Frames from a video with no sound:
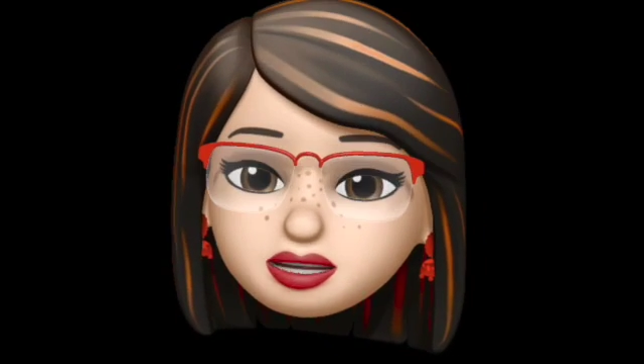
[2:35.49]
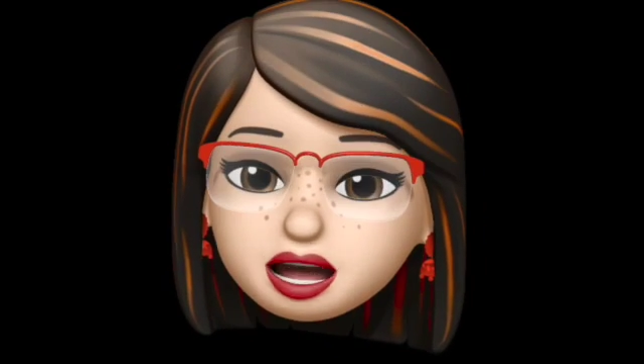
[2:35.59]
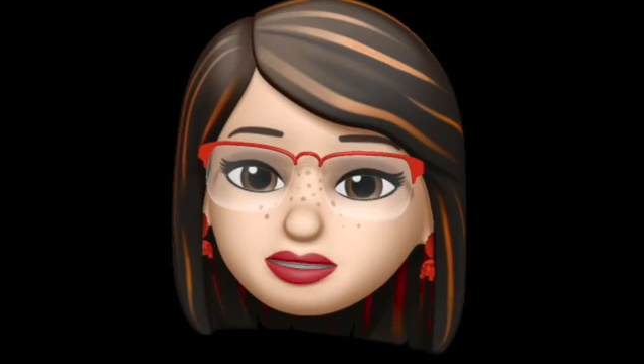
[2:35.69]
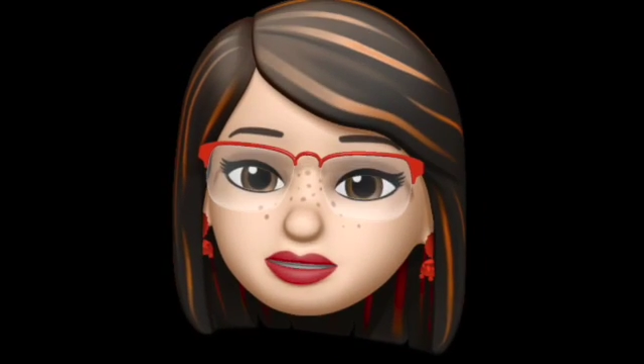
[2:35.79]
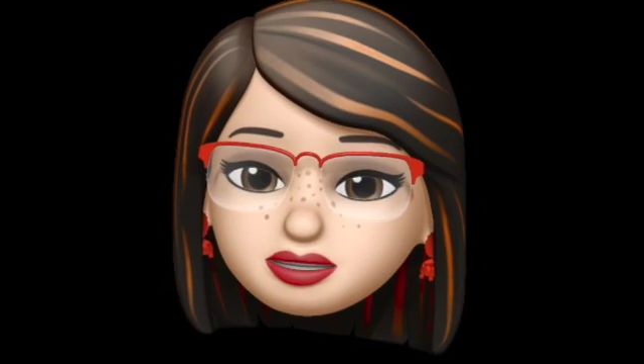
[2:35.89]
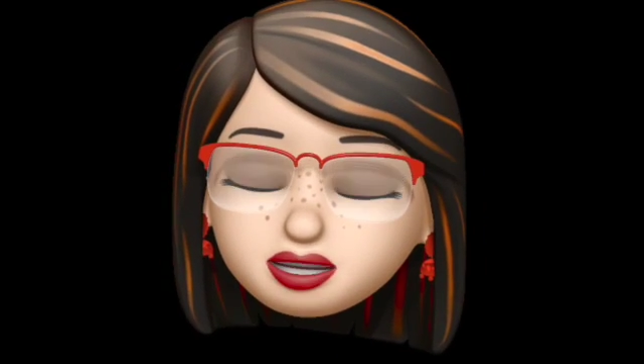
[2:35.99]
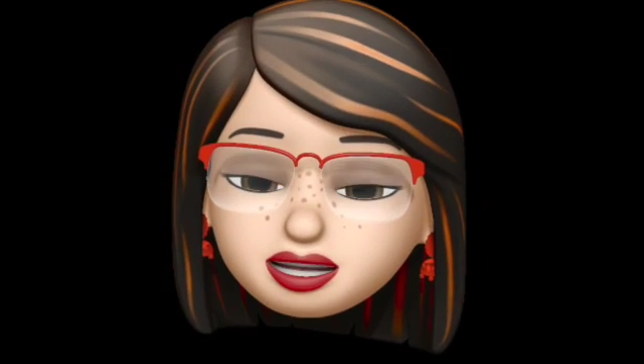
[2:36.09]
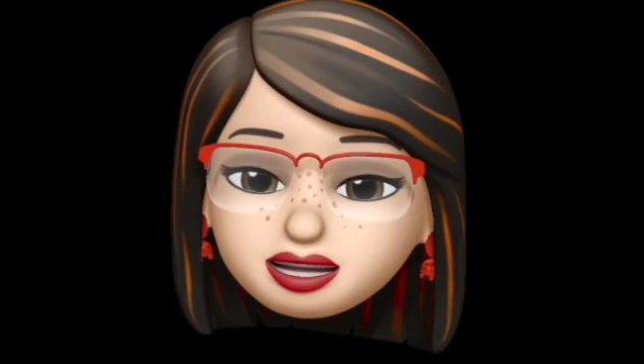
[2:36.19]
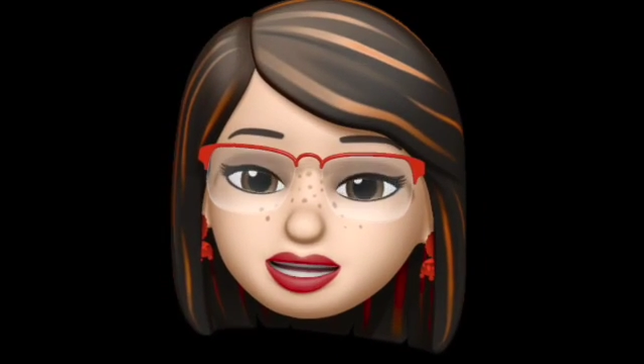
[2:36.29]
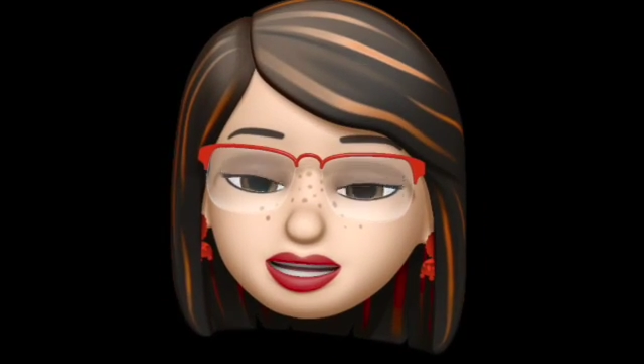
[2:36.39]
I would put
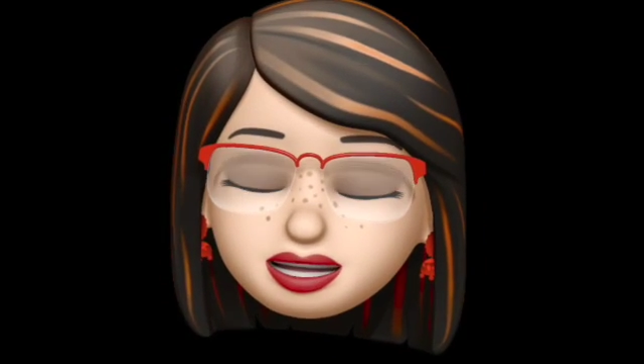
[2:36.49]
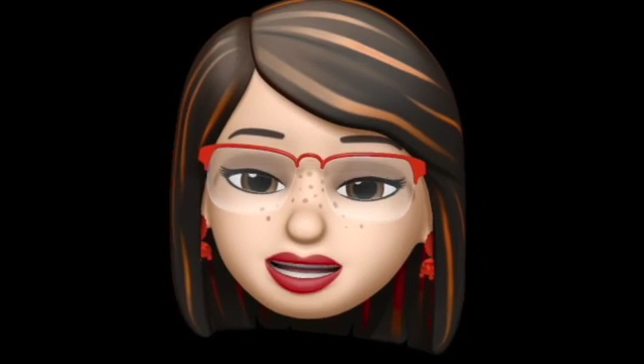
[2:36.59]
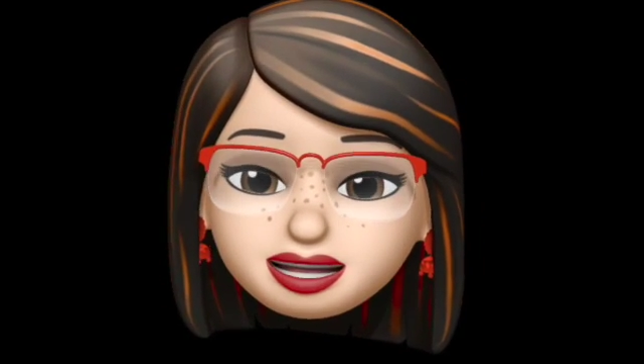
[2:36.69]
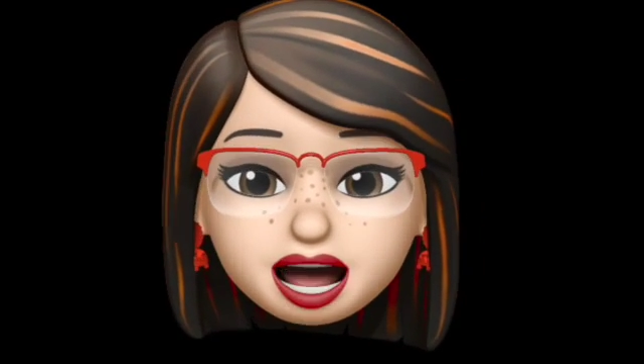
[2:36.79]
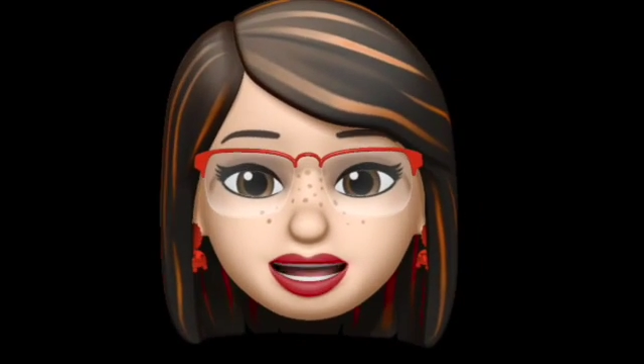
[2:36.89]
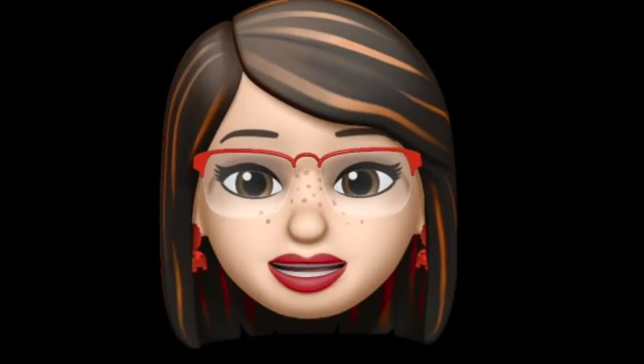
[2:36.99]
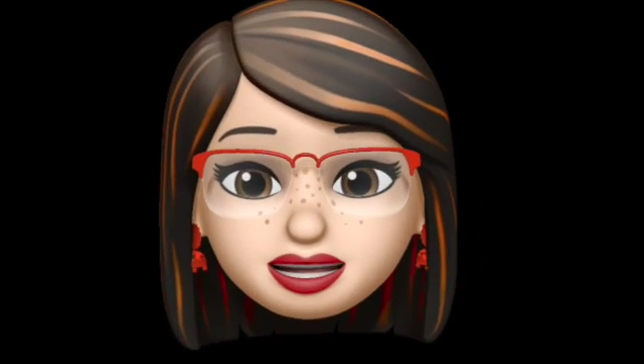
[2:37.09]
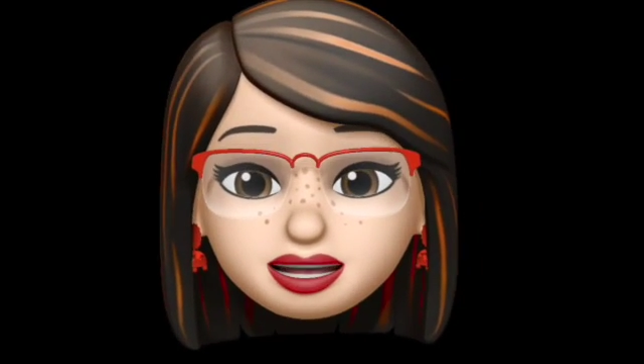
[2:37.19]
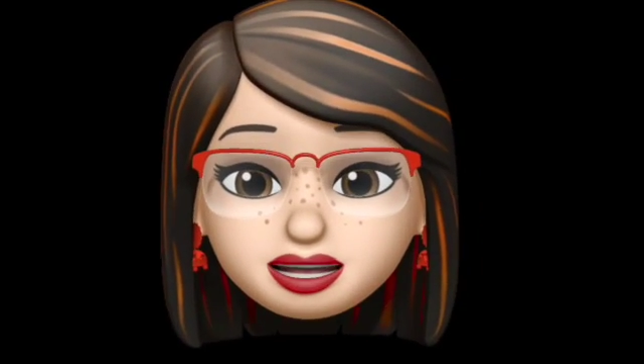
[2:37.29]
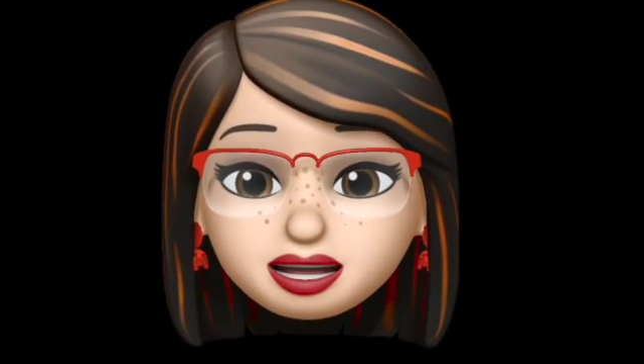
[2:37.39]
it in the
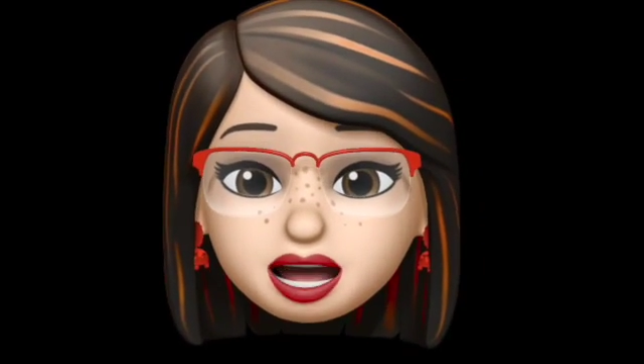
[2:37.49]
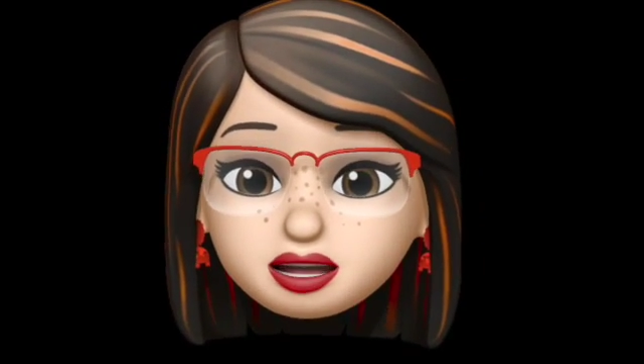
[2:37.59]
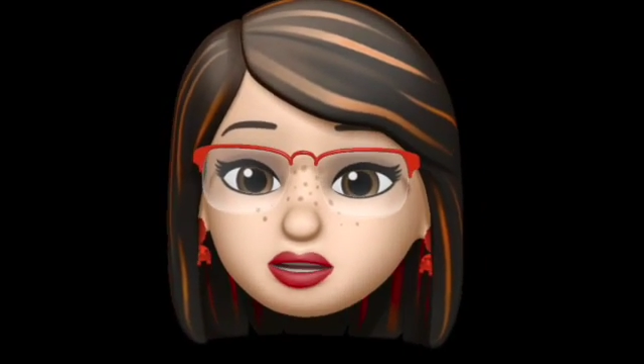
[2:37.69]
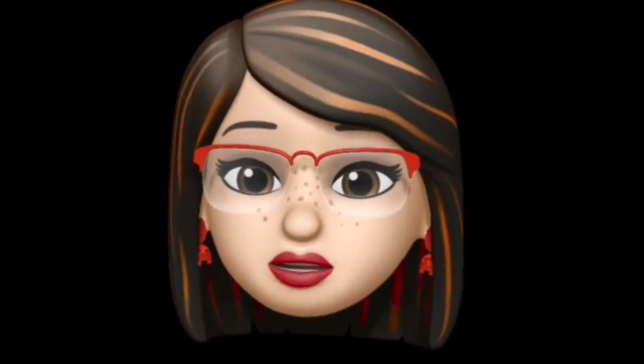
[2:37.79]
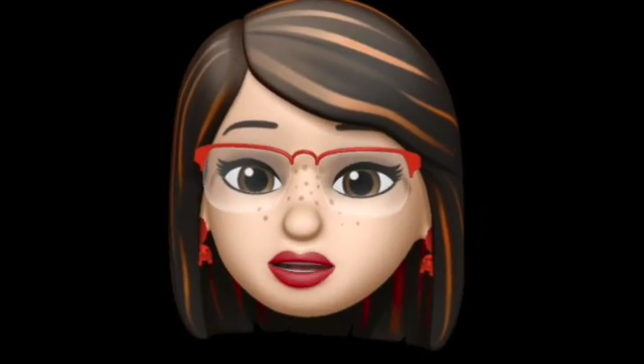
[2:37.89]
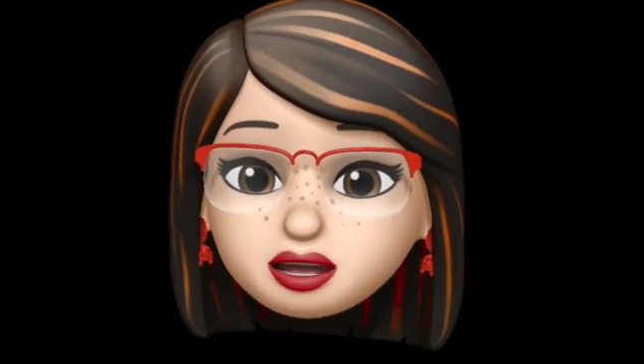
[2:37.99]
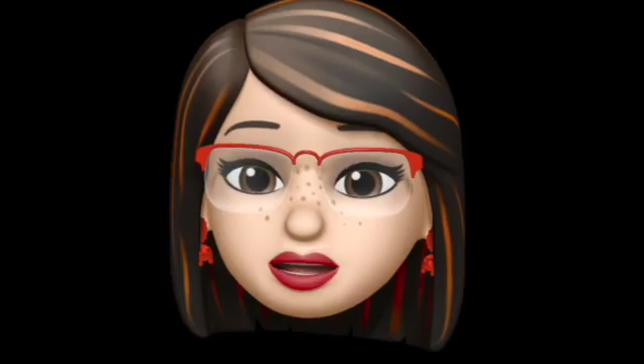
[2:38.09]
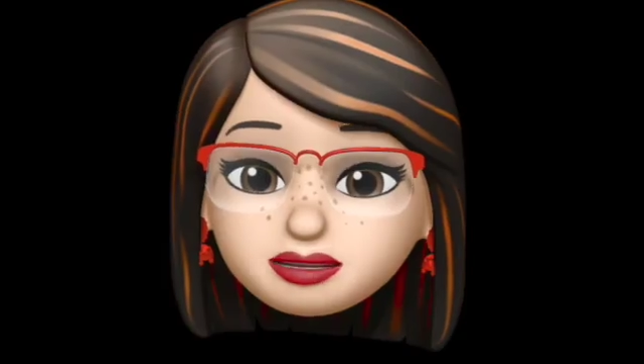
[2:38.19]
classic category.